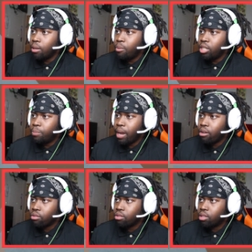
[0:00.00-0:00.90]
jump on these
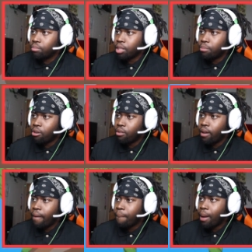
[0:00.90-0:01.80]
barrels. Bro,
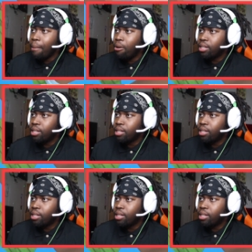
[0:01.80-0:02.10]
I'm about